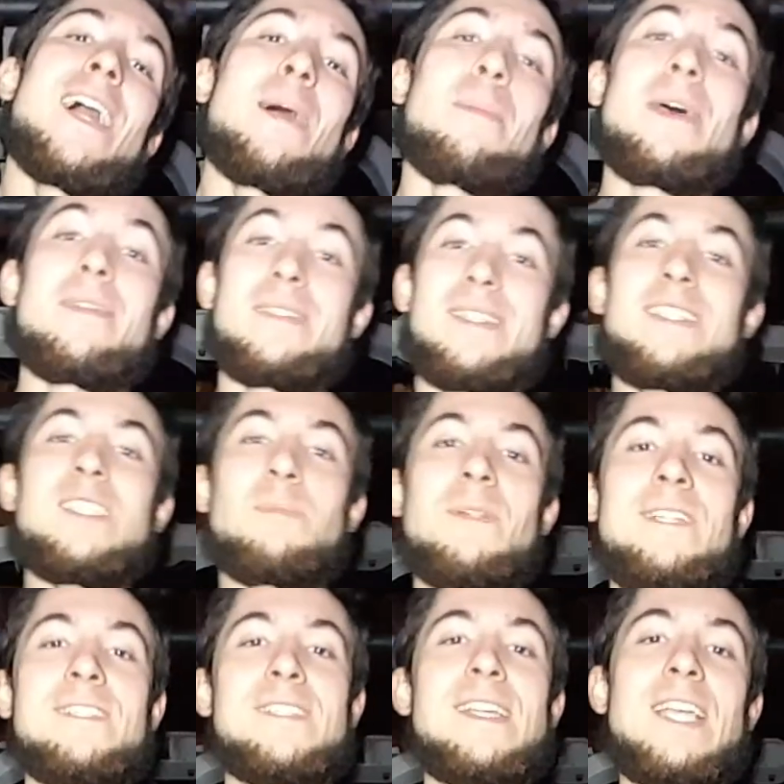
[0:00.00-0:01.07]
But
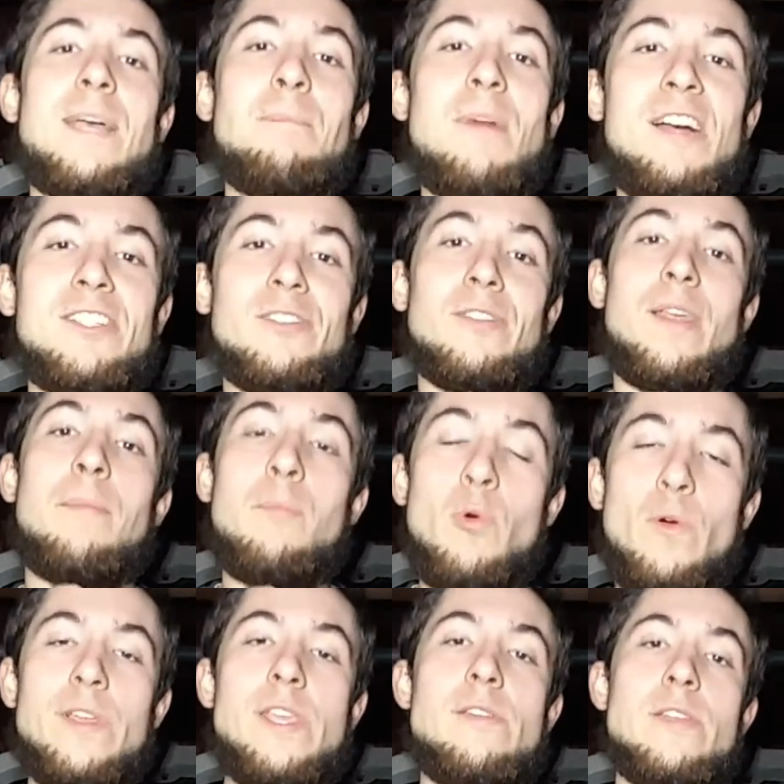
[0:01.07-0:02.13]
discipline is like a muscle. The
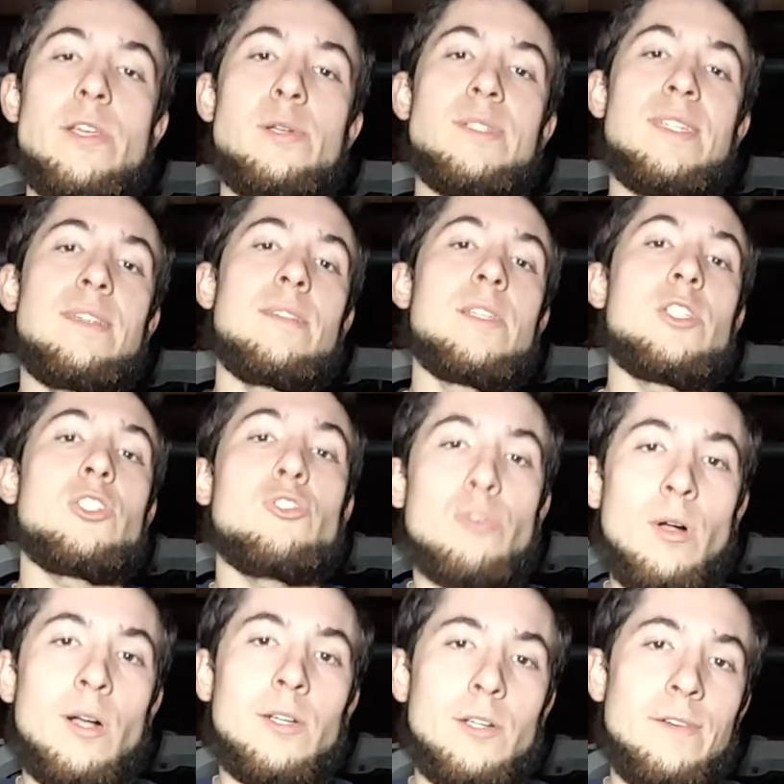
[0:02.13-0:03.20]
more you use it, the
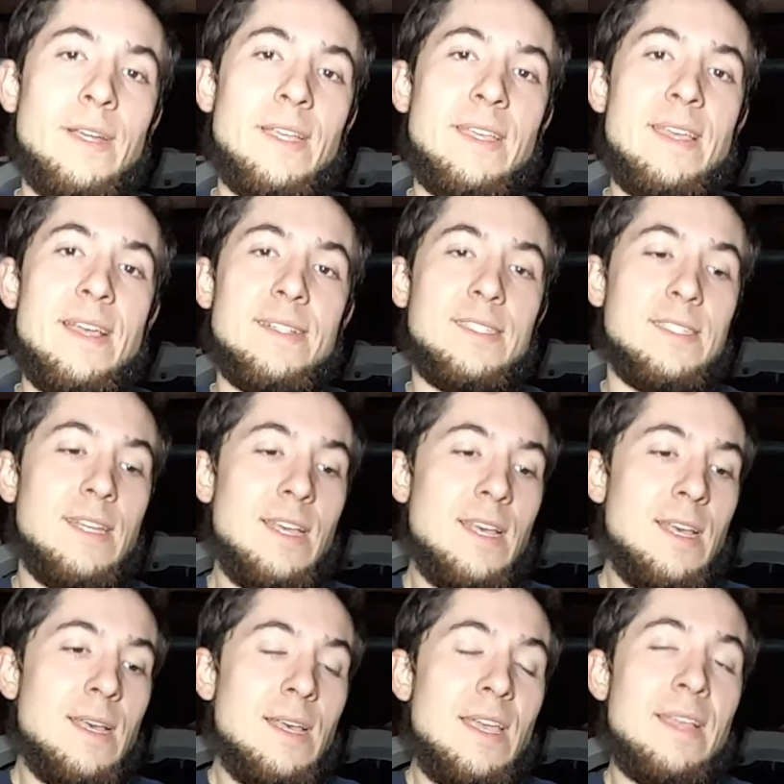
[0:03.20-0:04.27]
stronger it gets.
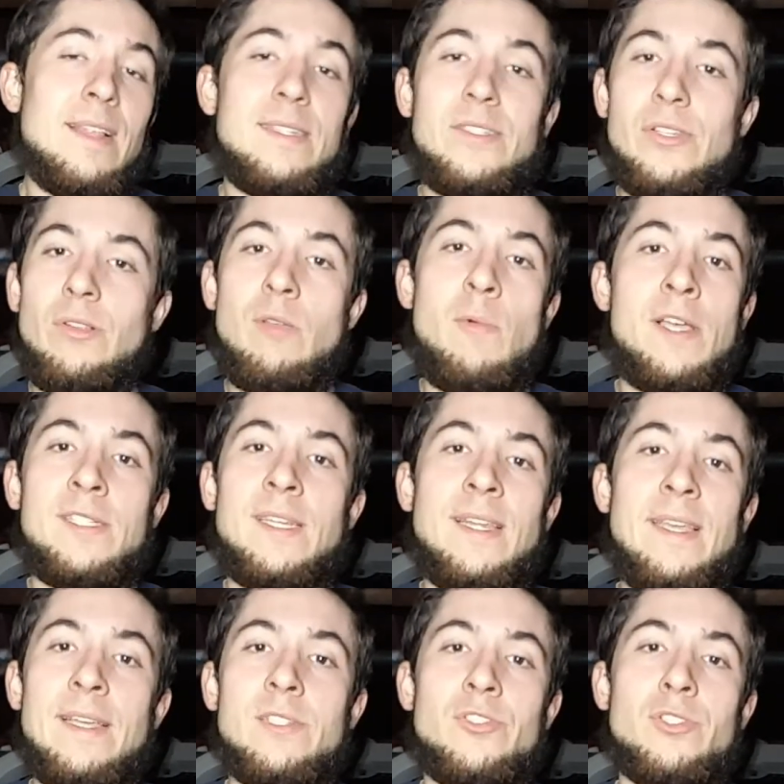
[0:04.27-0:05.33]
And that's the only way it's
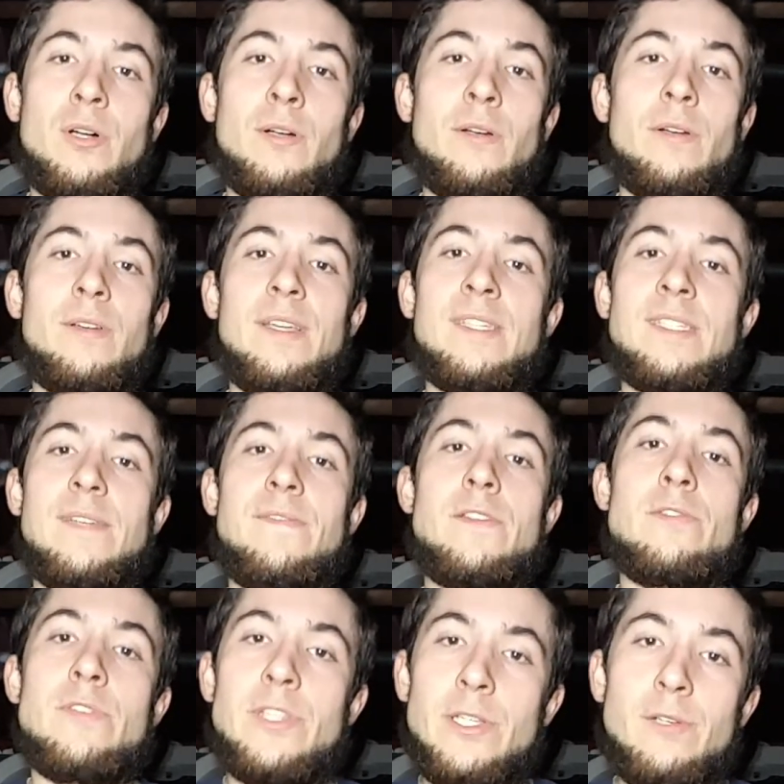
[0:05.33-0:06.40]
going to get stronger, is if
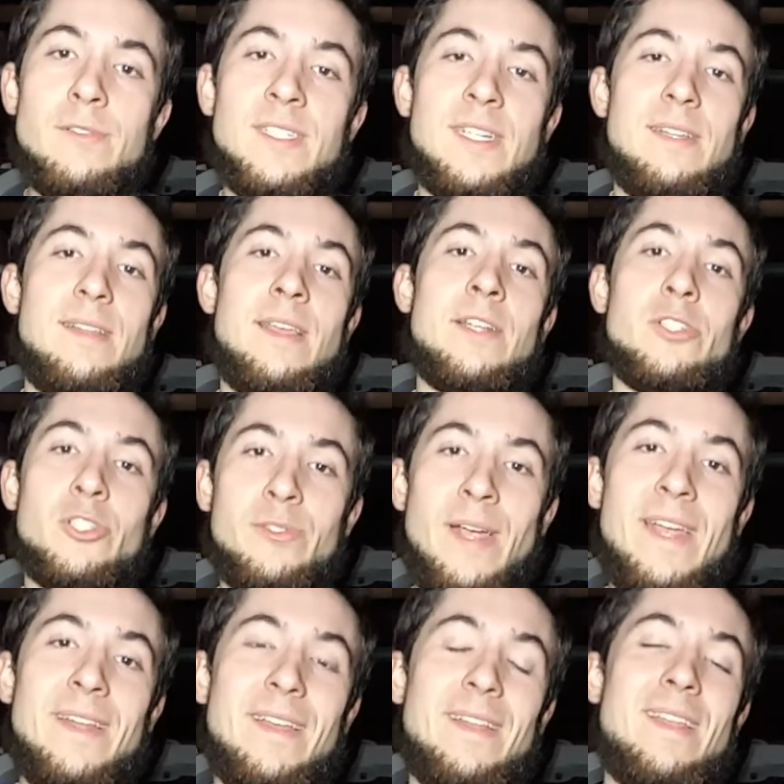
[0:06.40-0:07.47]
you use it and
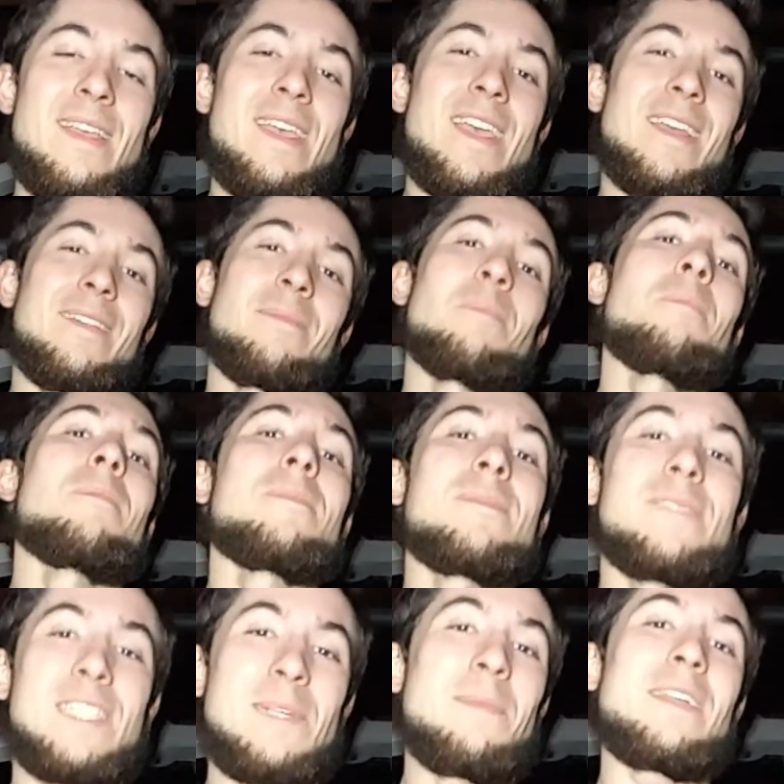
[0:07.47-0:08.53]
train it and
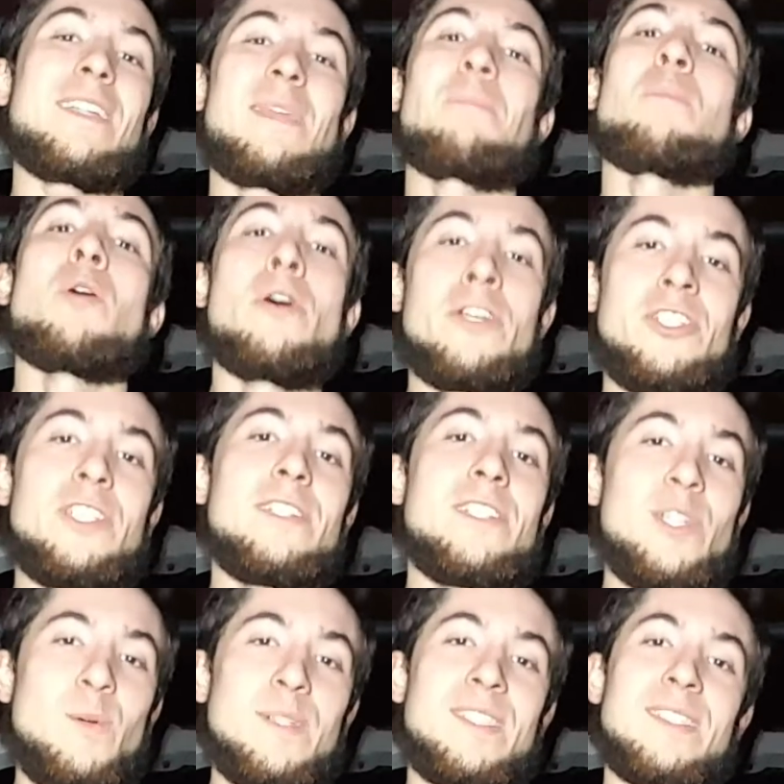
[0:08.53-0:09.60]
seemingly push it
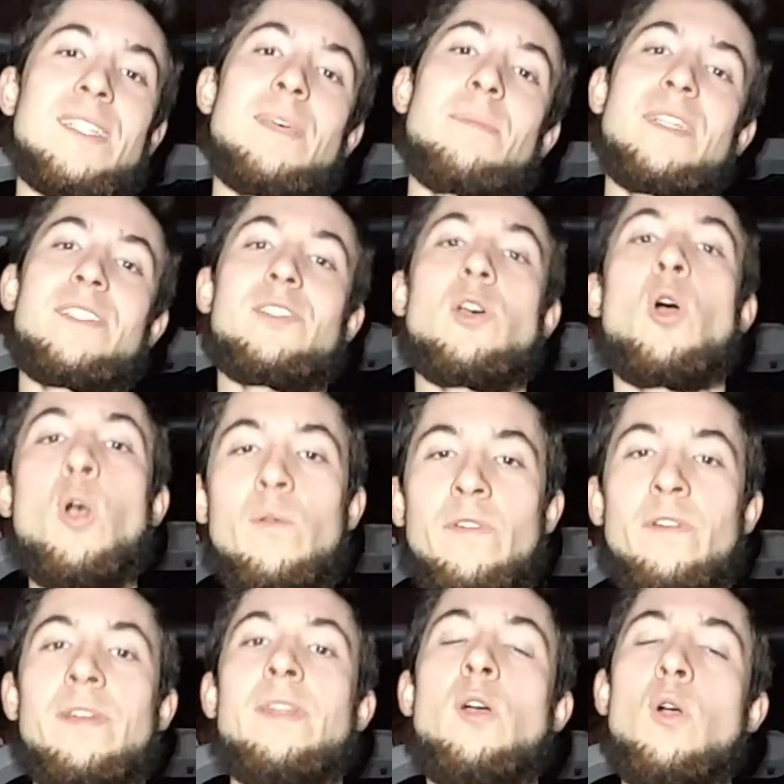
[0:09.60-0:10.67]
to its limits
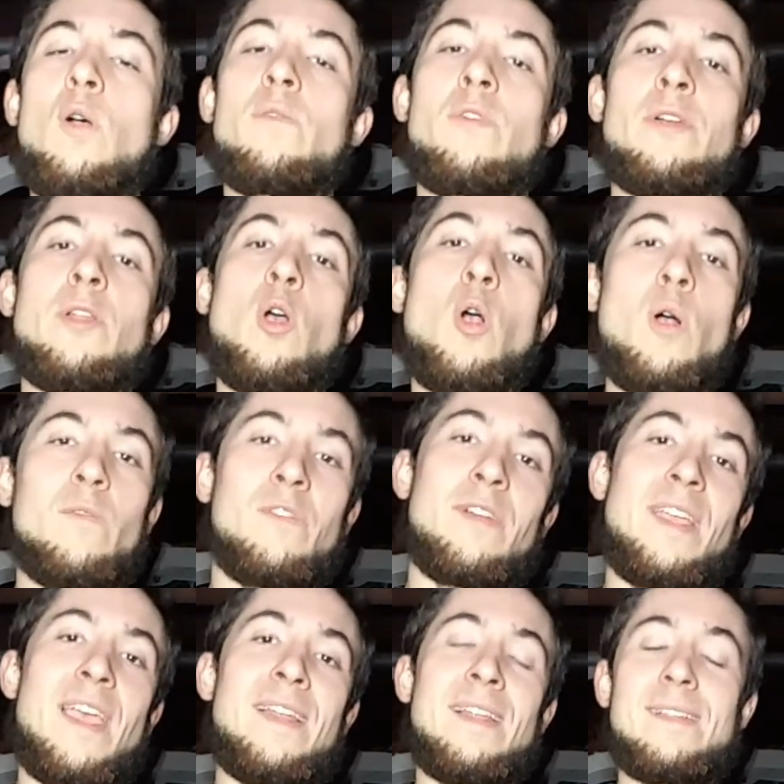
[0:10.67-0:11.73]
over and over and over
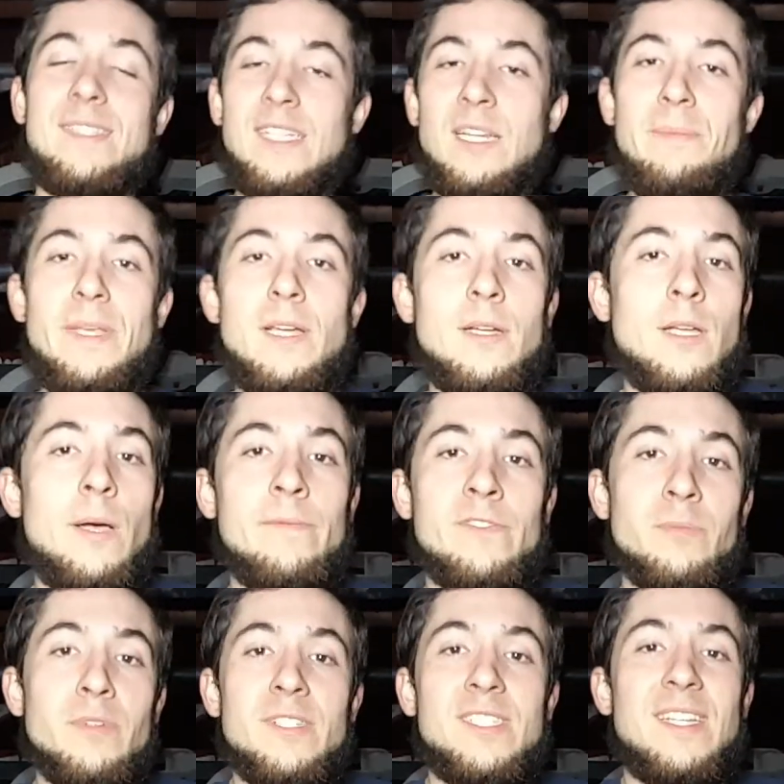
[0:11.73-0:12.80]
again. And it's going to be
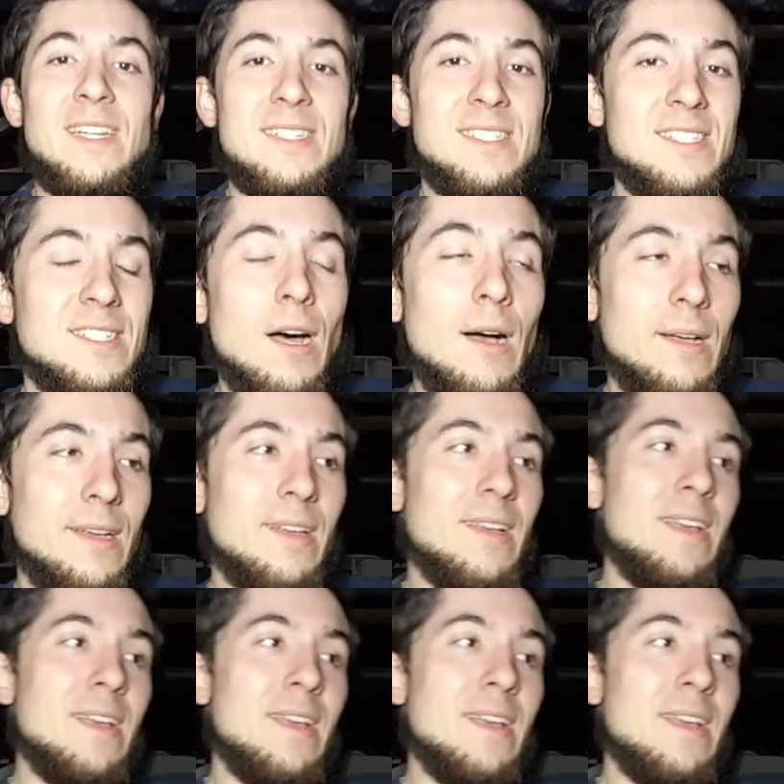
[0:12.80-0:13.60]
uncomfortable. It's going to suck.